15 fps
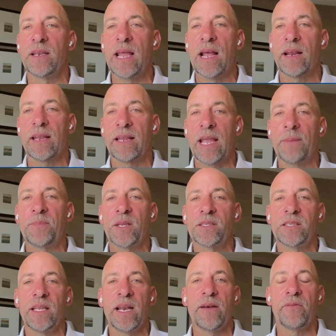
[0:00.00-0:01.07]
and that kept
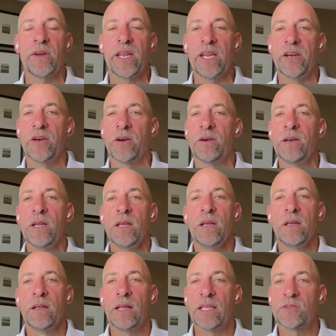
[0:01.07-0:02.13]
us in every year.
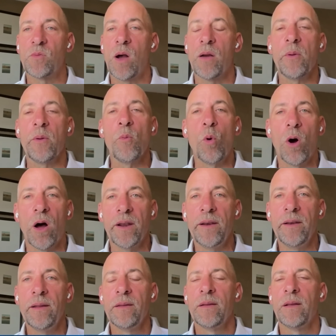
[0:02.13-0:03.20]
That's we
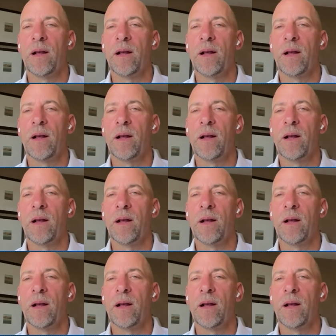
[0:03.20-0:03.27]
won.